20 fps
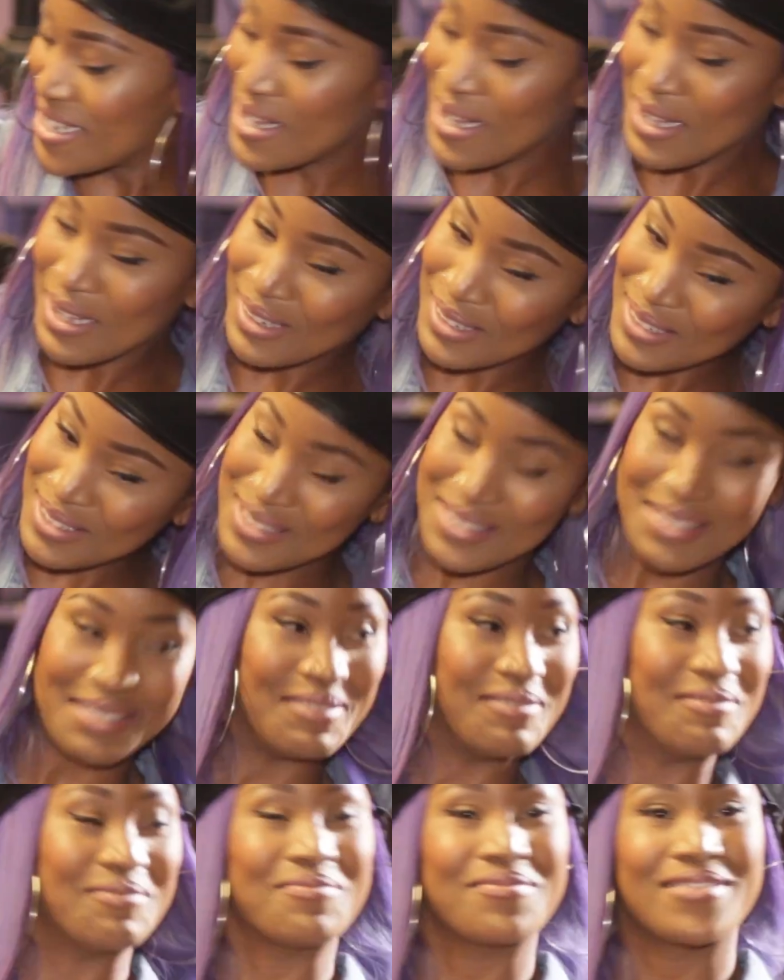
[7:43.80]

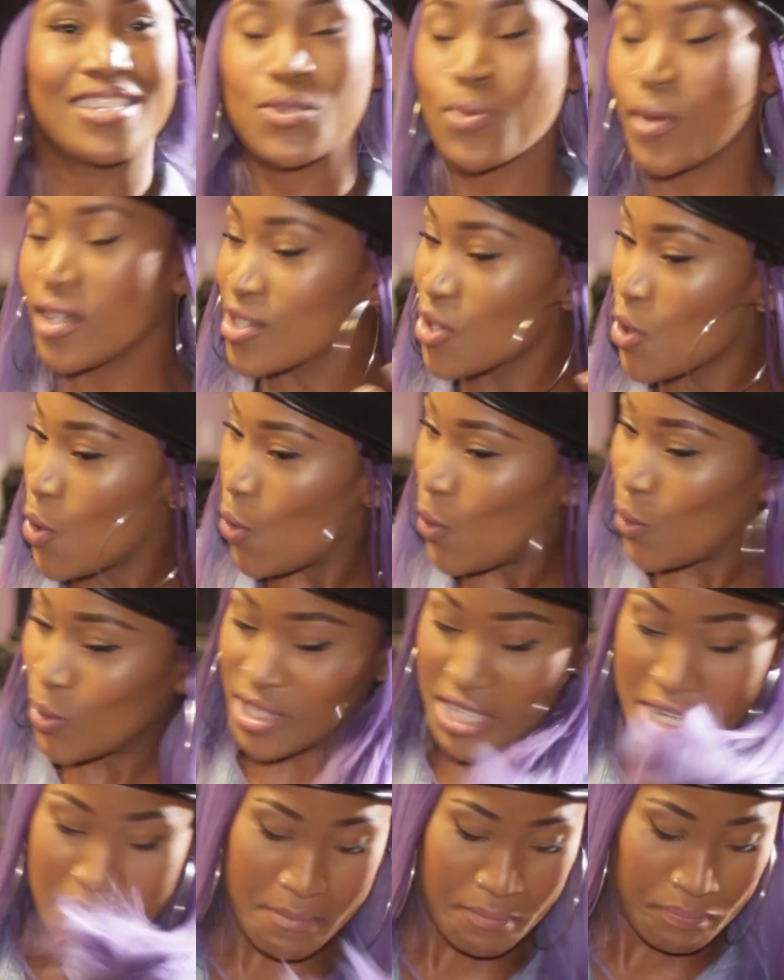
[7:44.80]
Yes. Okay. This one's
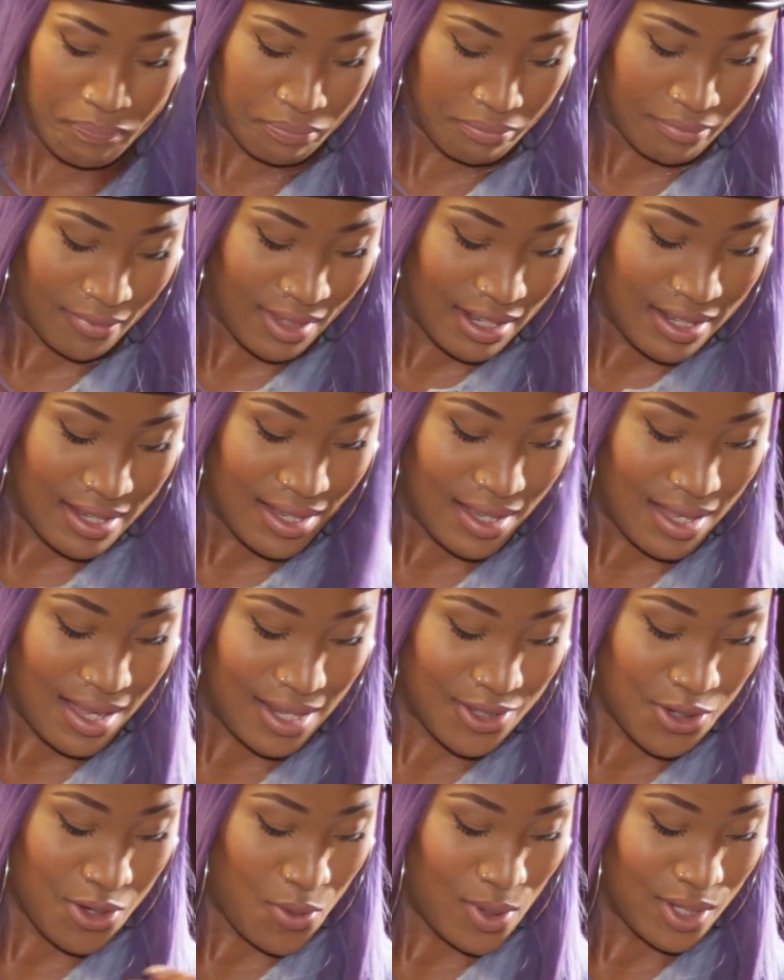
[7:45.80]
called, I
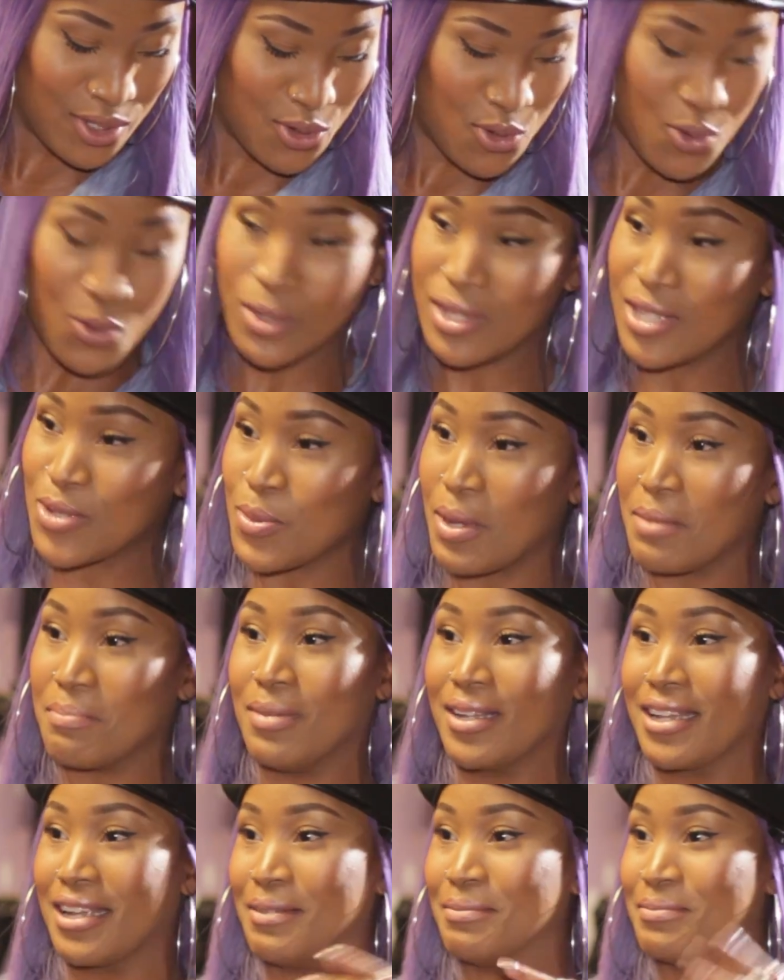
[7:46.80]
don't know what to call this
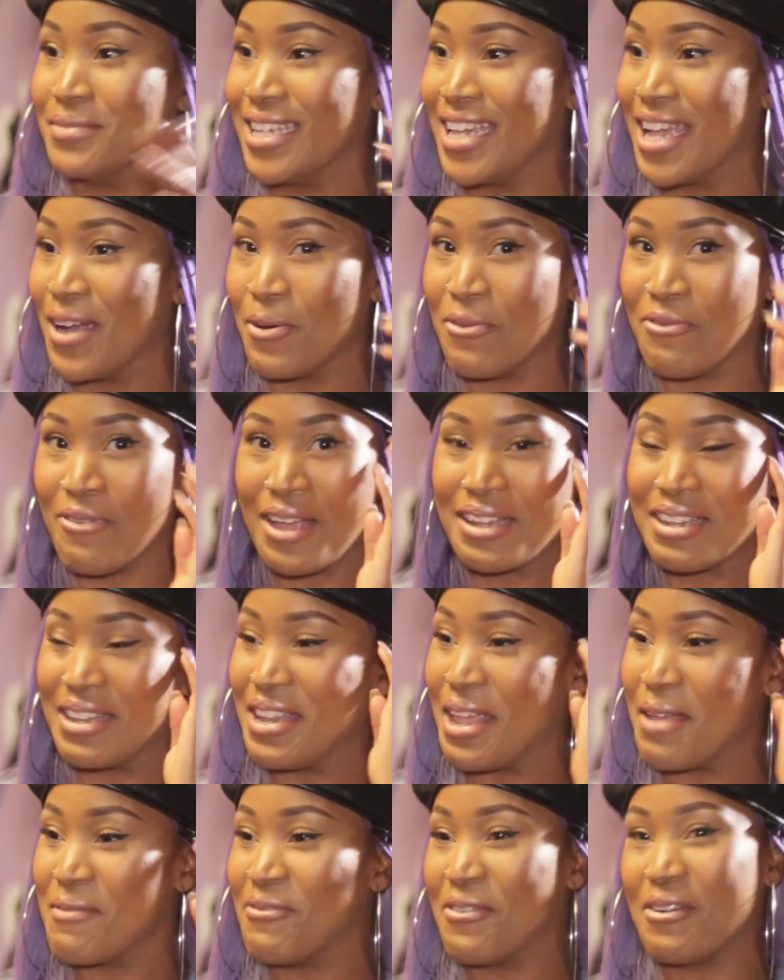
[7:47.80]
one, but yeah, we'll find
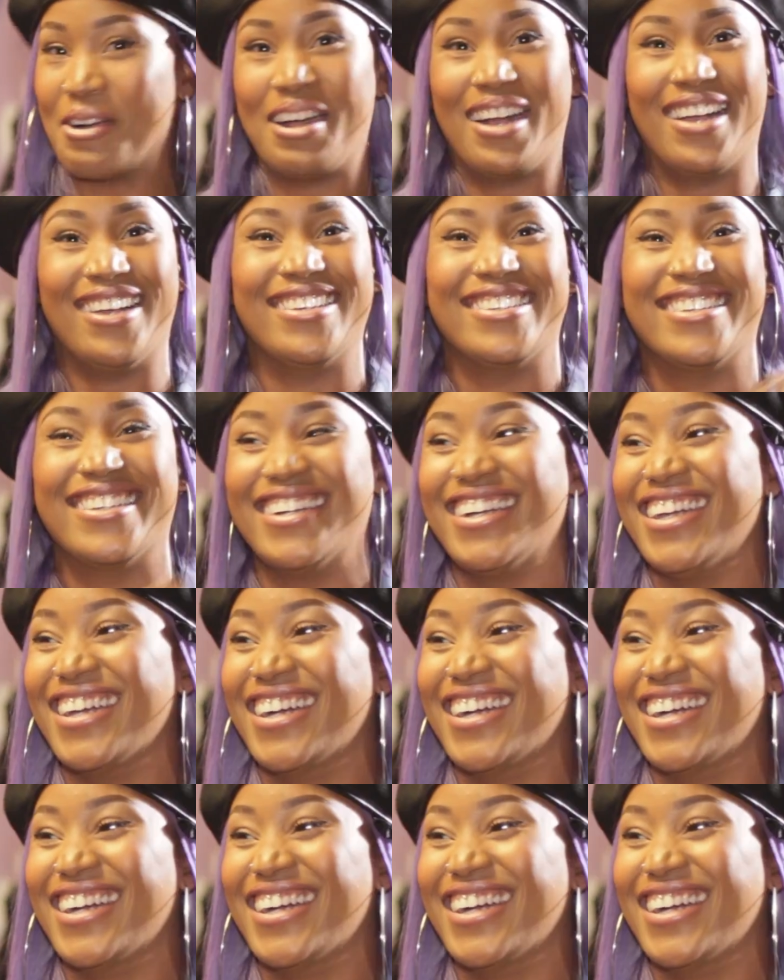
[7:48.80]
a name for her.